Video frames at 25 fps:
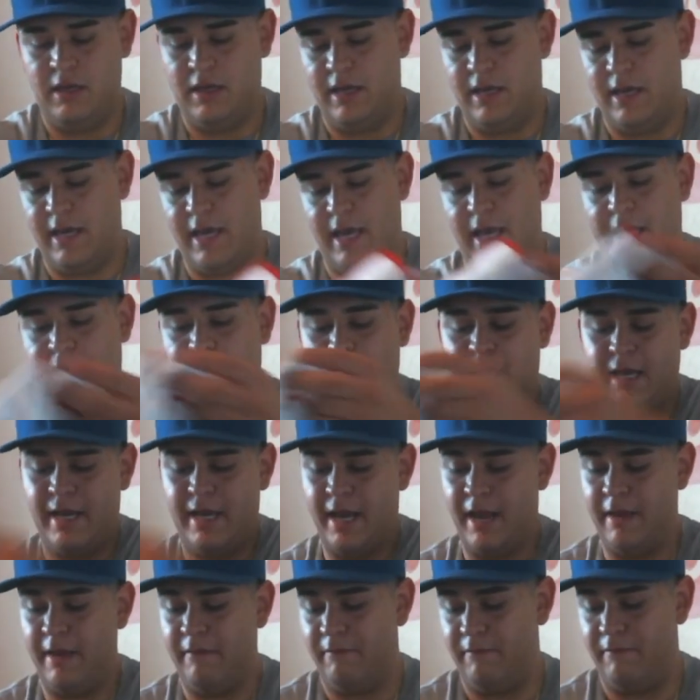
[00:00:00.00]
and then
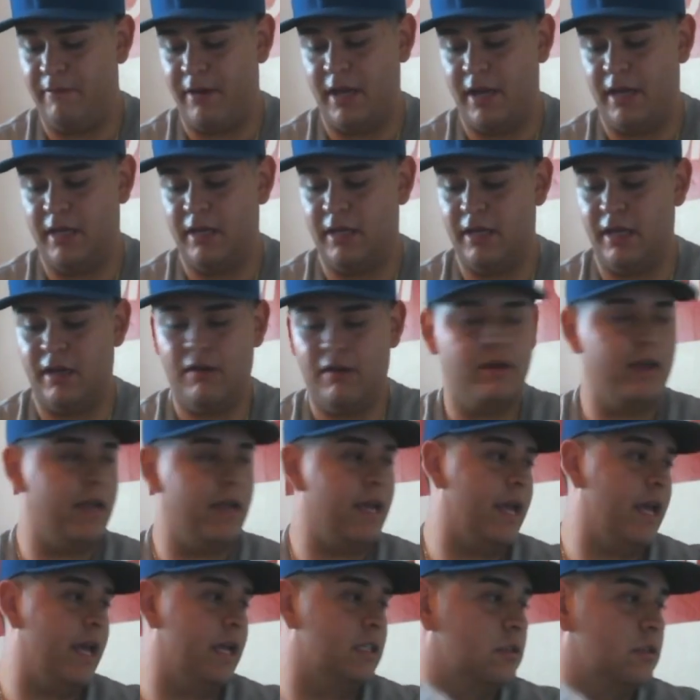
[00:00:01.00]
I find out it
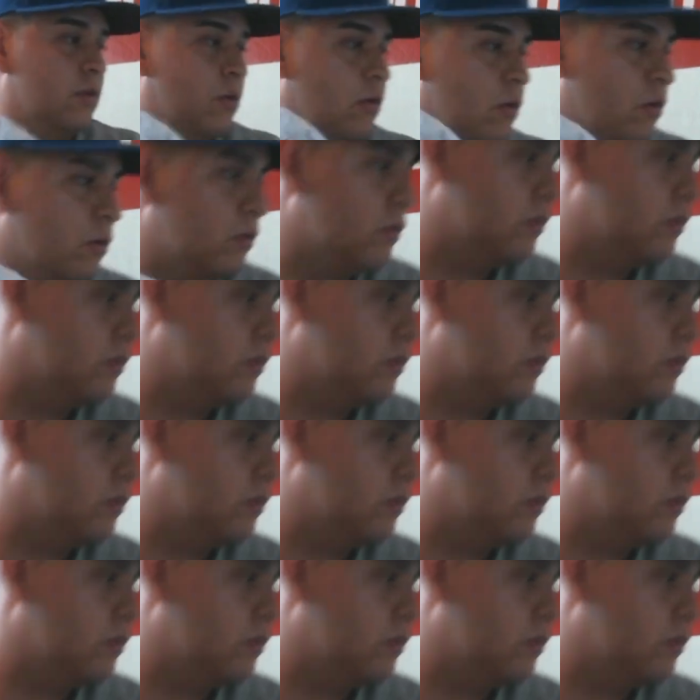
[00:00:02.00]
has a hole.